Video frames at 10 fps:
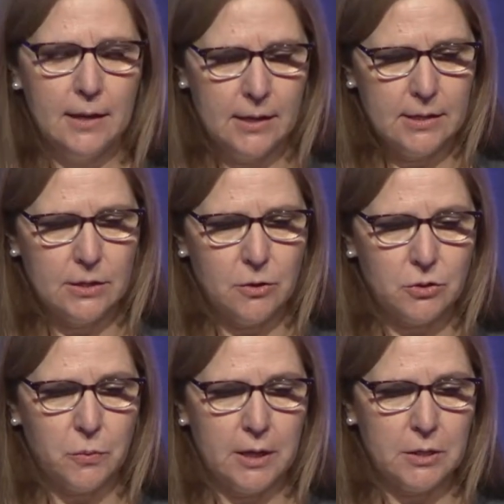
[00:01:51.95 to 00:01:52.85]
So,
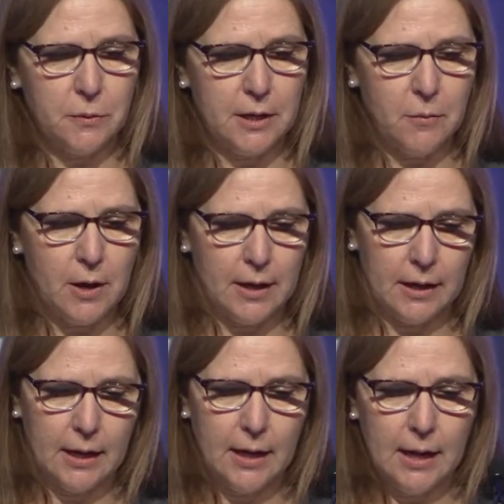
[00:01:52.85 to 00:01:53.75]
2021.
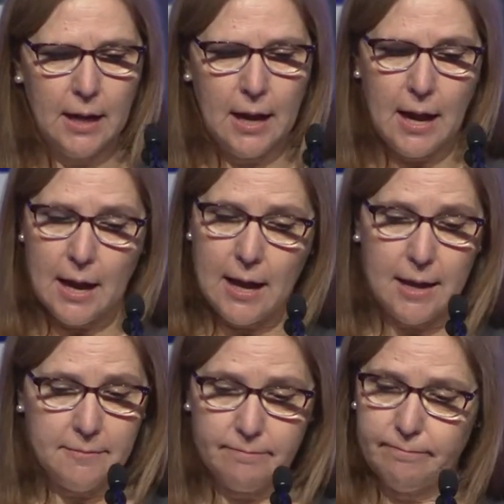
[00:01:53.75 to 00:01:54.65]

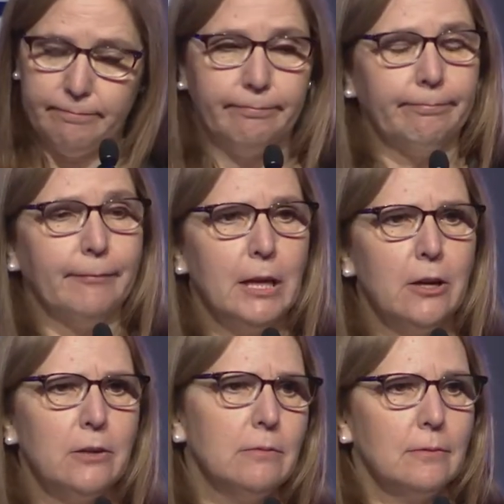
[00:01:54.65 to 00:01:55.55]
Um, you
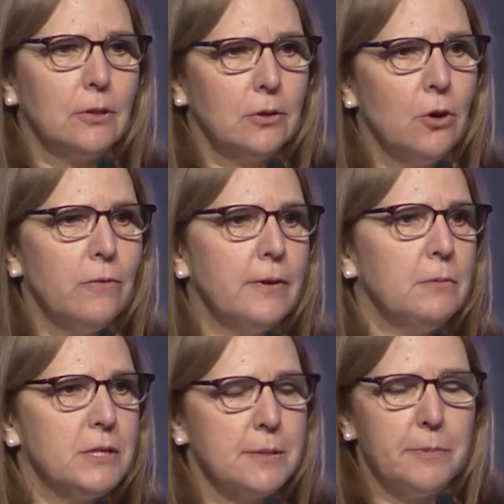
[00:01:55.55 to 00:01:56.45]
know, COVID
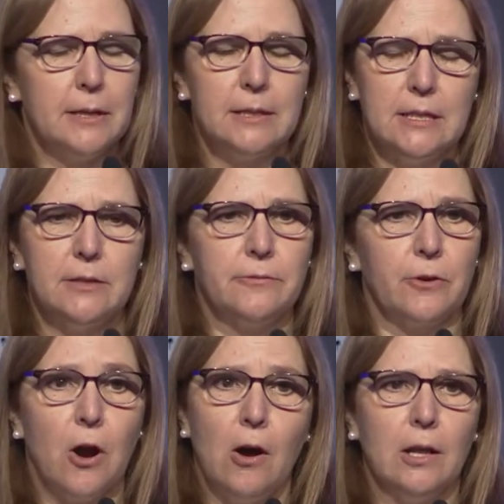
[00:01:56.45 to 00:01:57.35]
was a big deal
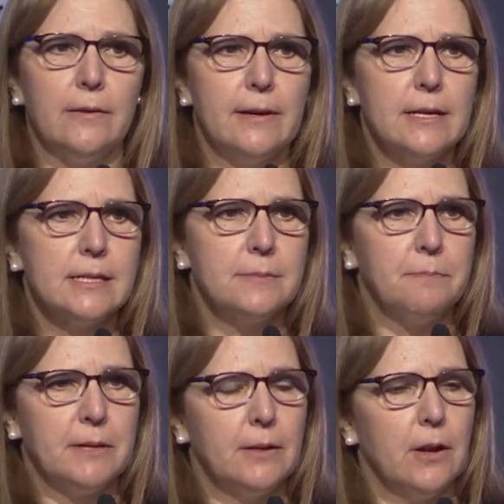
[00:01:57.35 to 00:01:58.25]
for all of us,
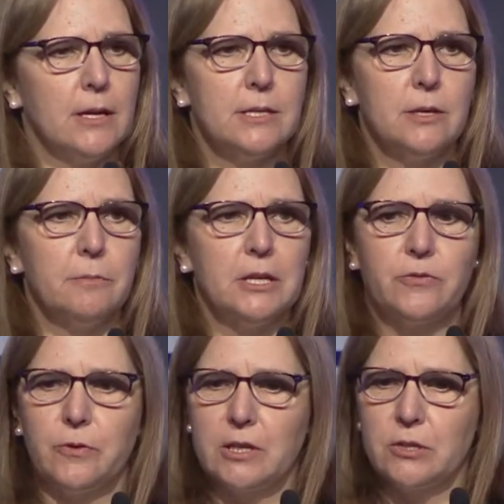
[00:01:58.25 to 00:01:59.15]
but not so much
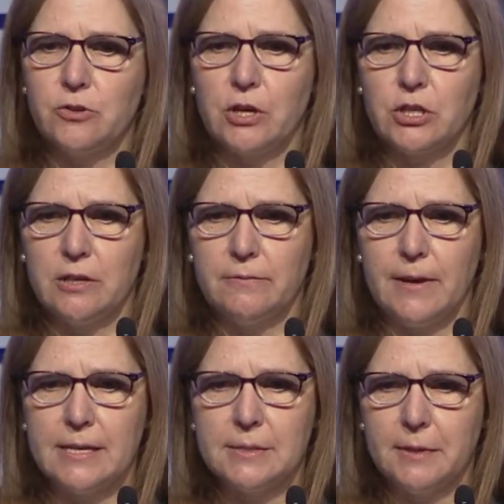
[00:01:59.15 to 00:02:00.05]
for construction
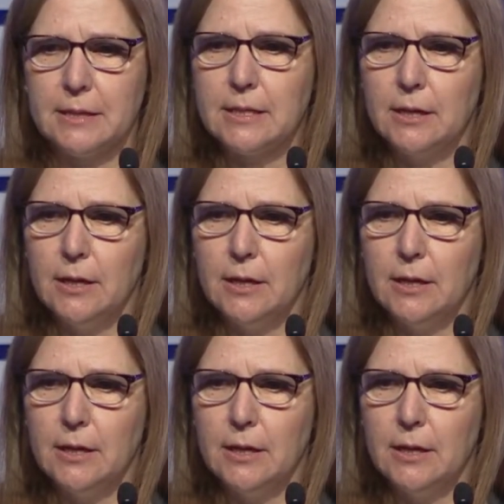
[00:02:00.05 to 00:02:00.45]
investment.